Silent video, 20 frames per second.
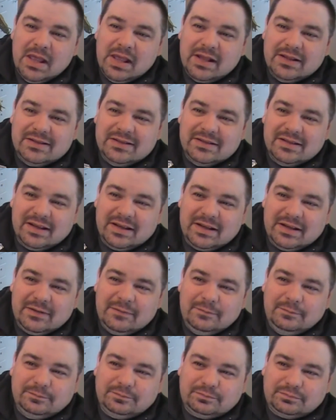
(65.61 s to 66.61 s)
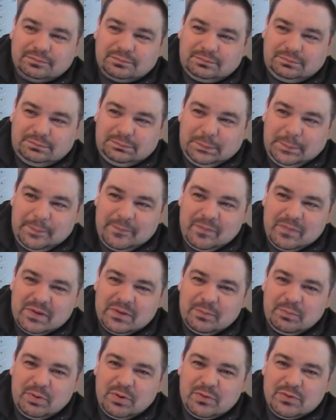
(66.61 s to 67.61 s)
That said,
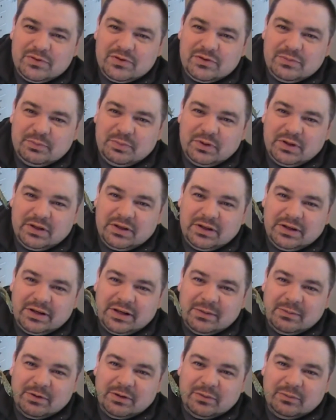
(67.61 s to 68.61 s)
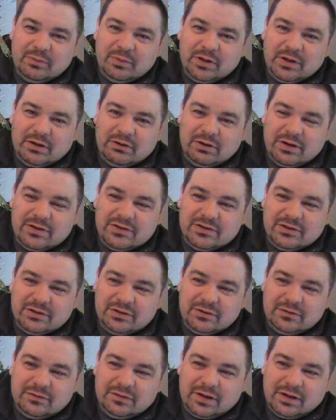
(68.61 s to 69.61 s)
the pose is pretty dynamic and pretty
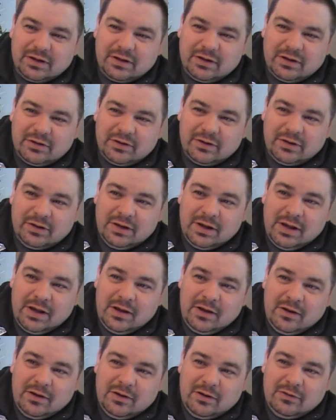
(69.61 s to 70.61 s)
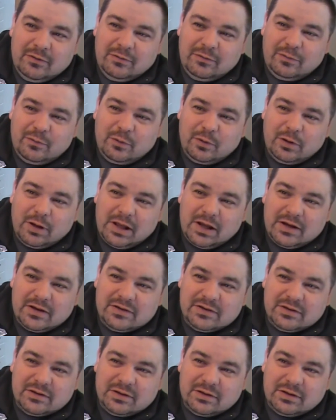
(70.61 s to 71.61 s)
aggressive. You've got all the
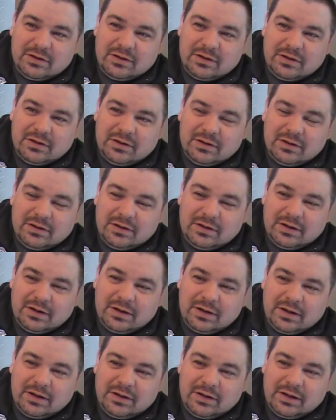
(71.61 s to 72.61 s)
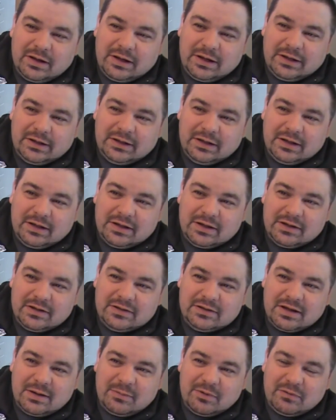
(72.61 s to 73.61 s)
forelegs and the hind legs
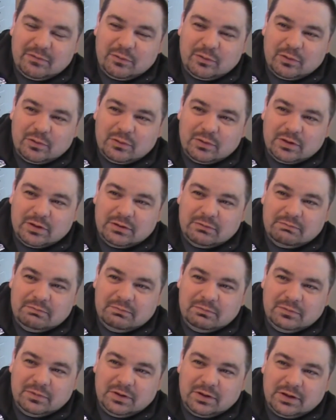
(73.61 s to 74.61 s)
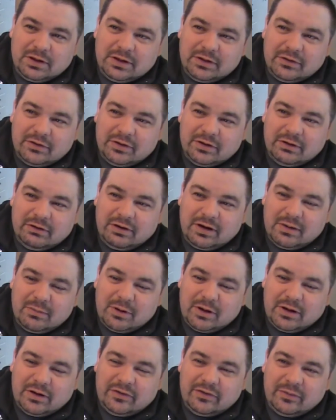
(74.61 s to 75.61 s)
coming forward, looking like they're going to grab
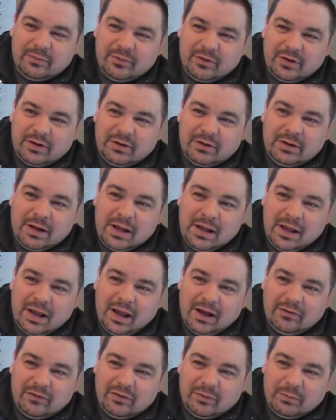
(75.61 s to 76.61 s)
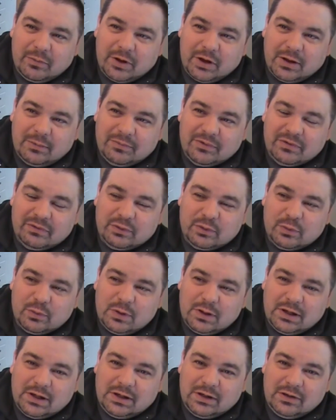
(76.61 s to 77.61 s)
onto something and have some noms for a
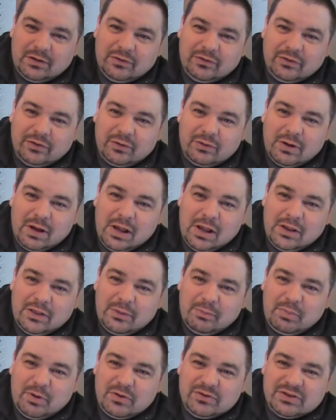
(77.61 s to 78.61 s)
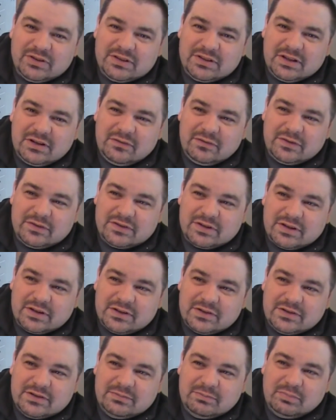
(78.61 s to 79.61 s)
while. So the pose itself is
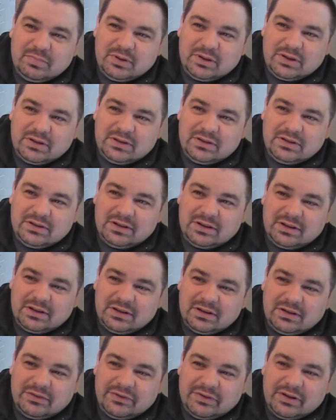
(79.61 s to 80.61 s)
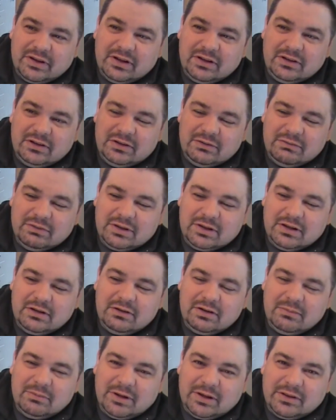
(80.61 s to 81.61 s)
nice, but the
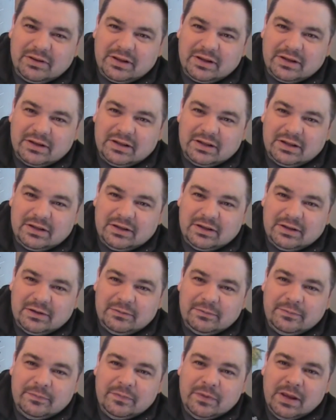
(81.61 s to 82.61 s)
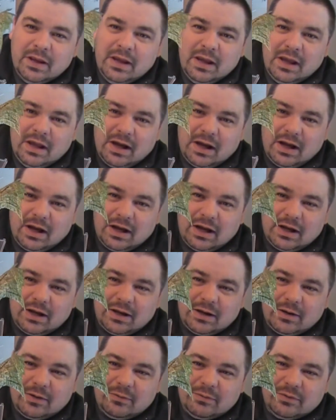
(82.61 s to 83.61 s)
color I'm not that keen on.
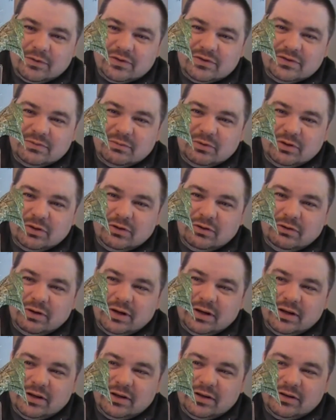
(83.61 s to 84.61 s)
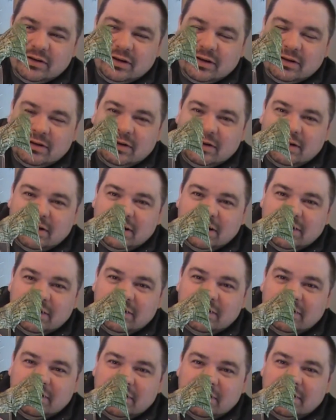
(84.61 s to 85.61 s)
There's some good gradiating on
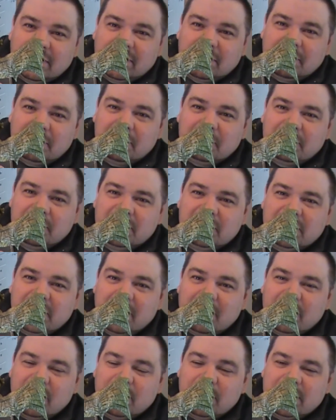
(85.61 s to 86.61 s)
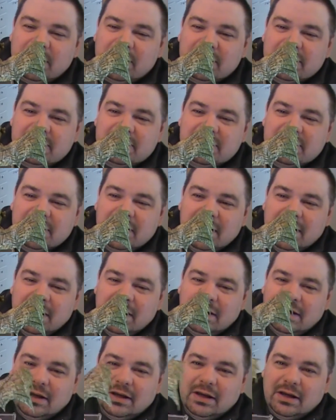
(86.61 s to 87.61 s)
the top of the wings,
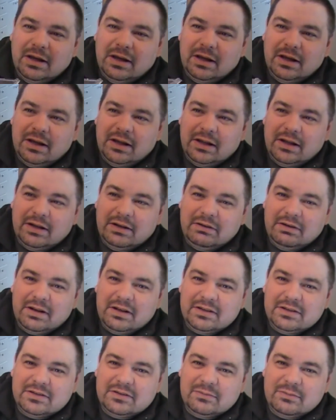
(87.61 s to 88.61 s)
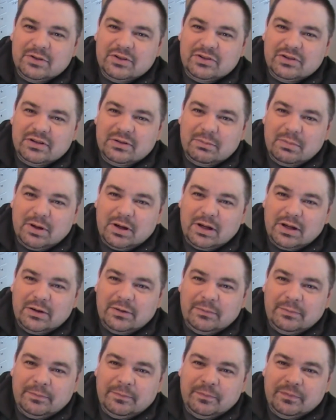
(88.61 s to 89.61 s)
not so much on the
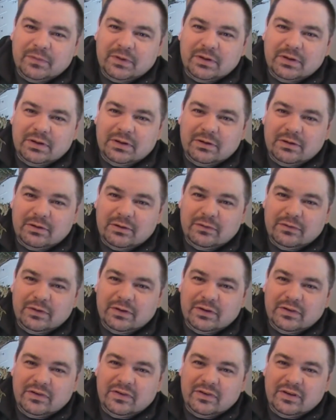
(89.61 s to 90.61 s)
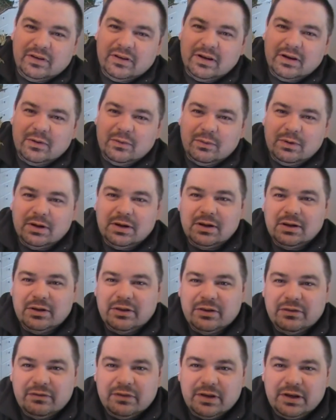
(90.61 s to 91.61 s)
bottom. You know, I don't know if you can see that well
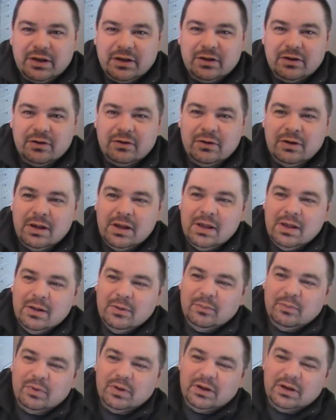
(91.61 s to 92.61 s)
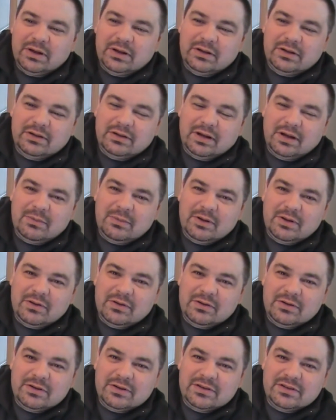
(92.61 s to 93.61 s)
in the video, but I mean
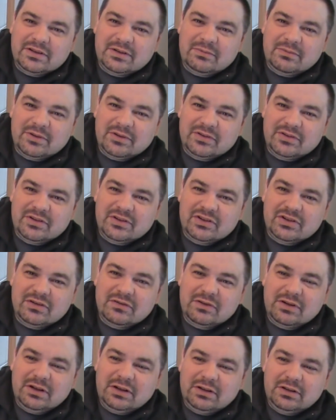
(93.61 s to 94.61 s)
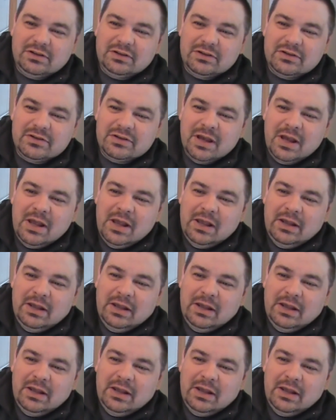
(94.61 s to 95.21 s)
there's some distinction of colors.